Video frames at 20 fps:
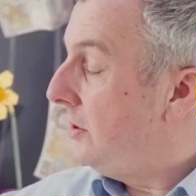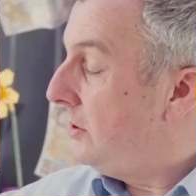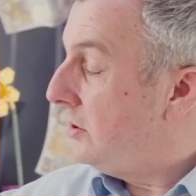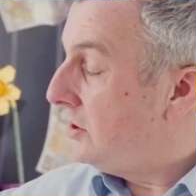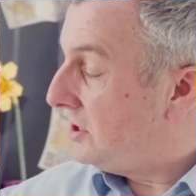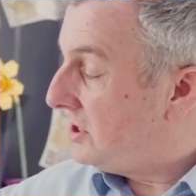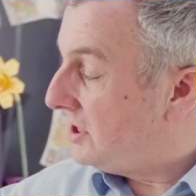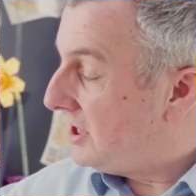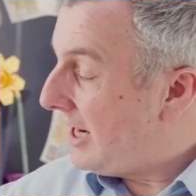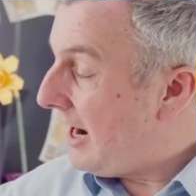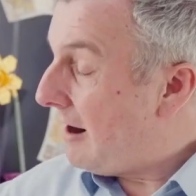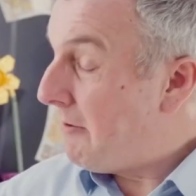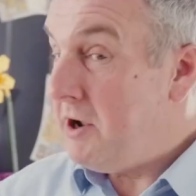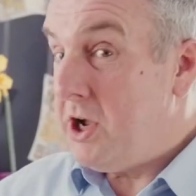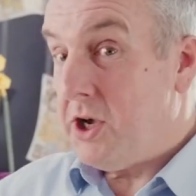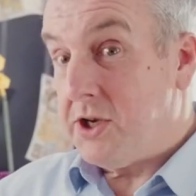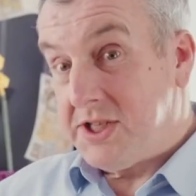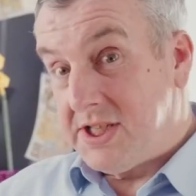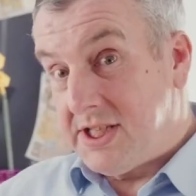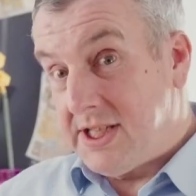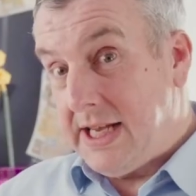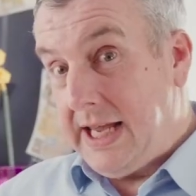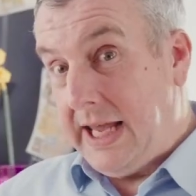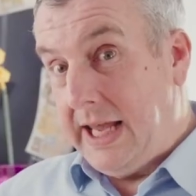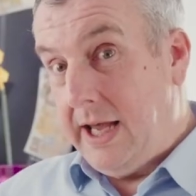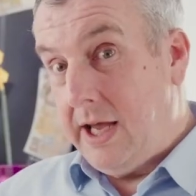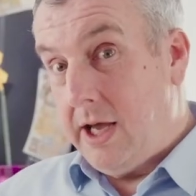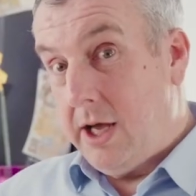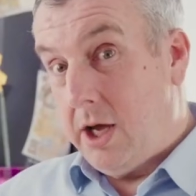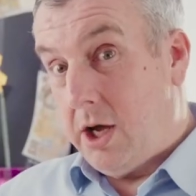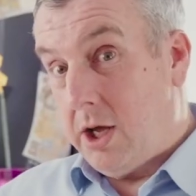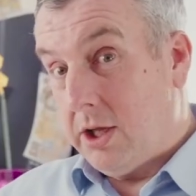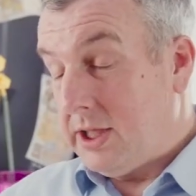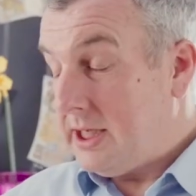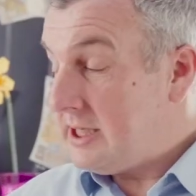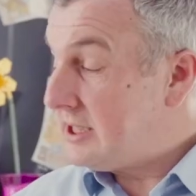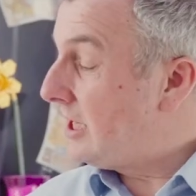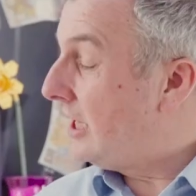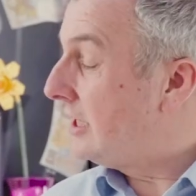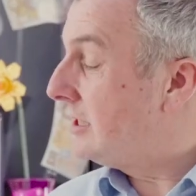Scenario C on
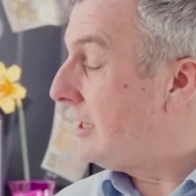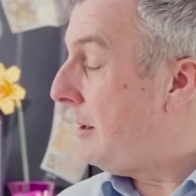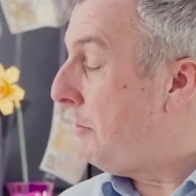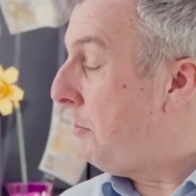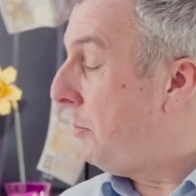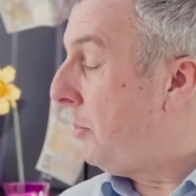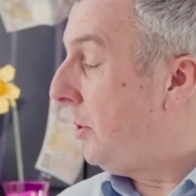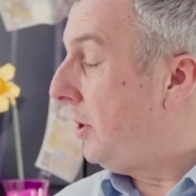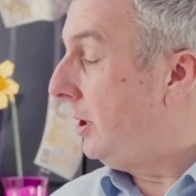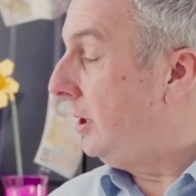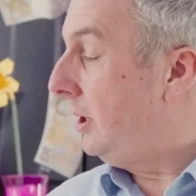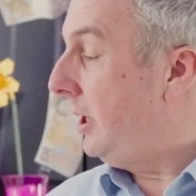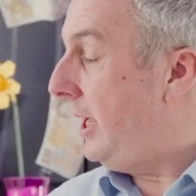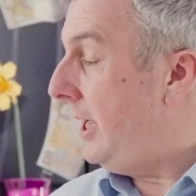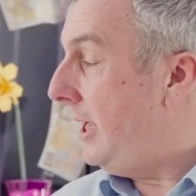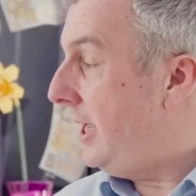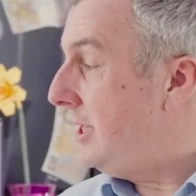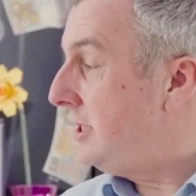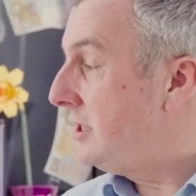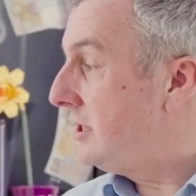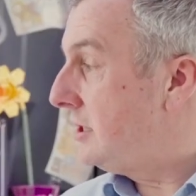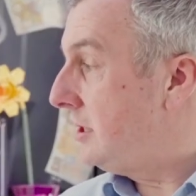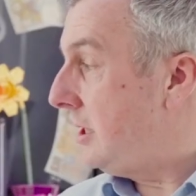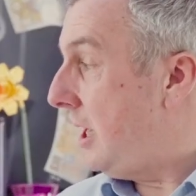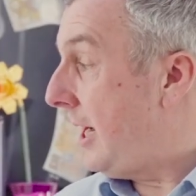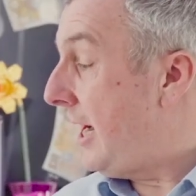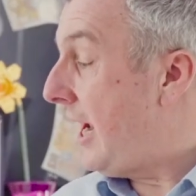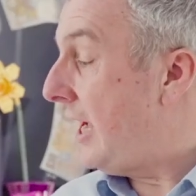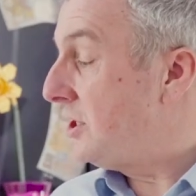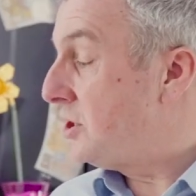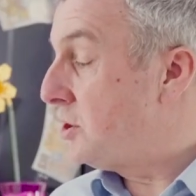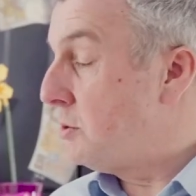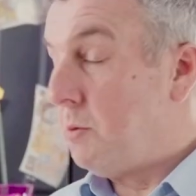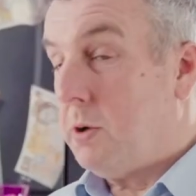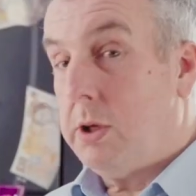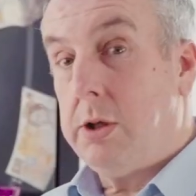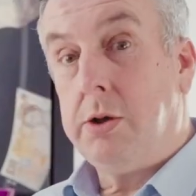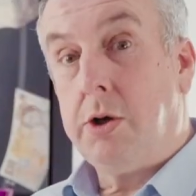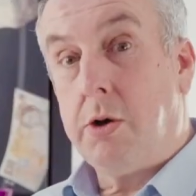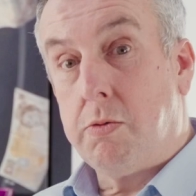this example is an
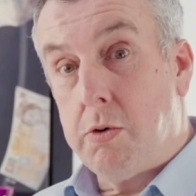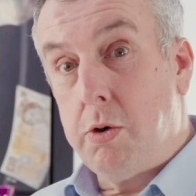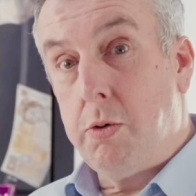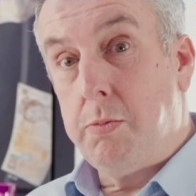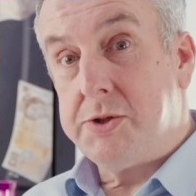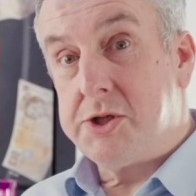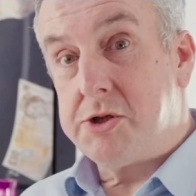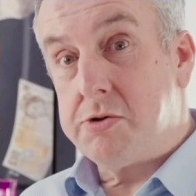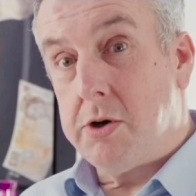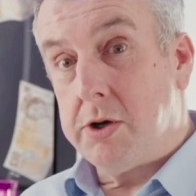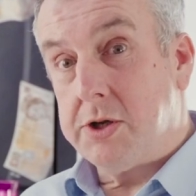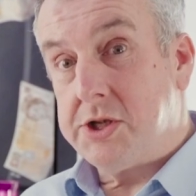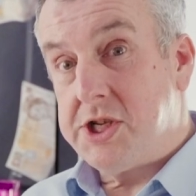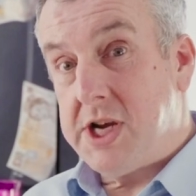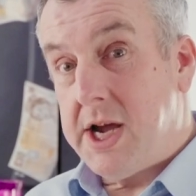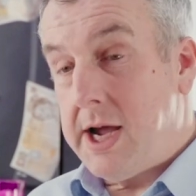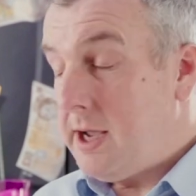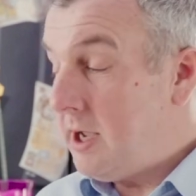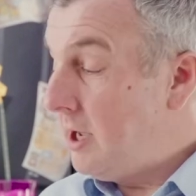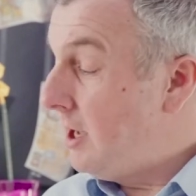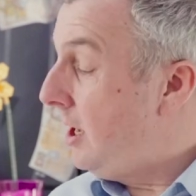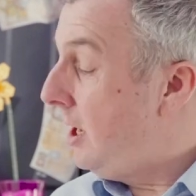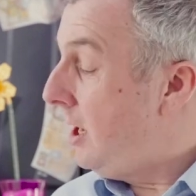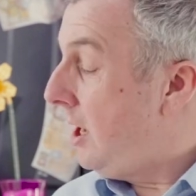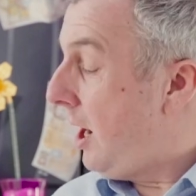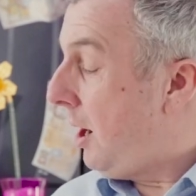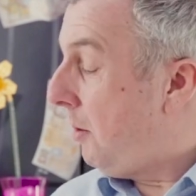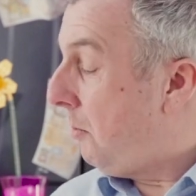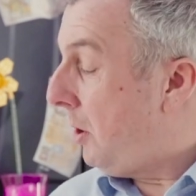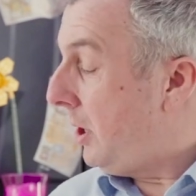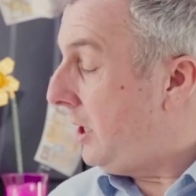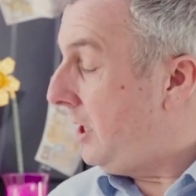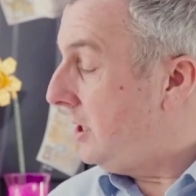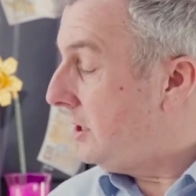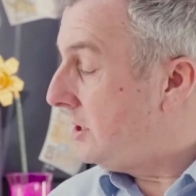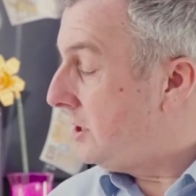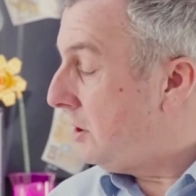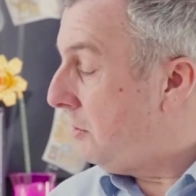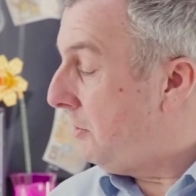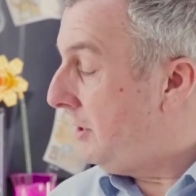actual group structure. And what you
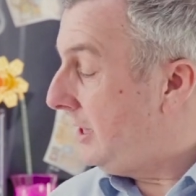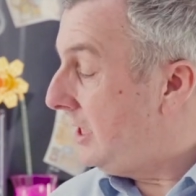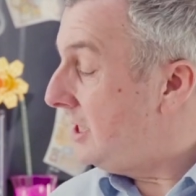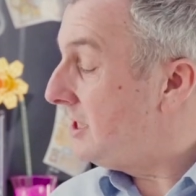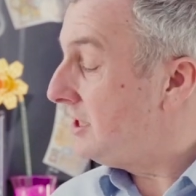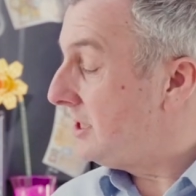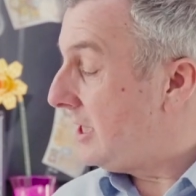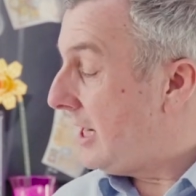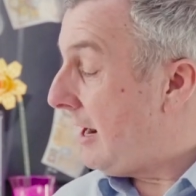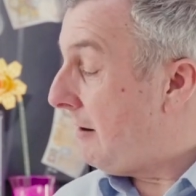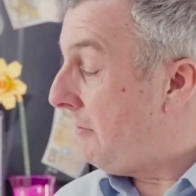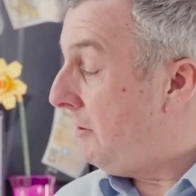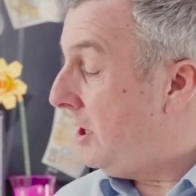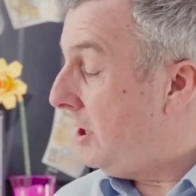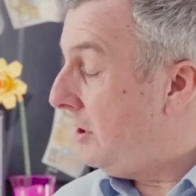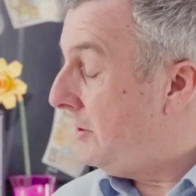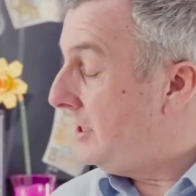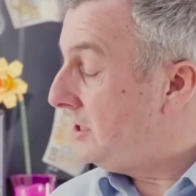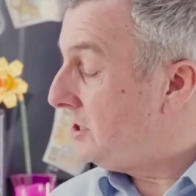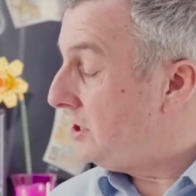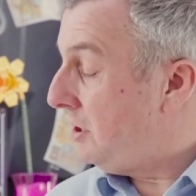do in this scenario is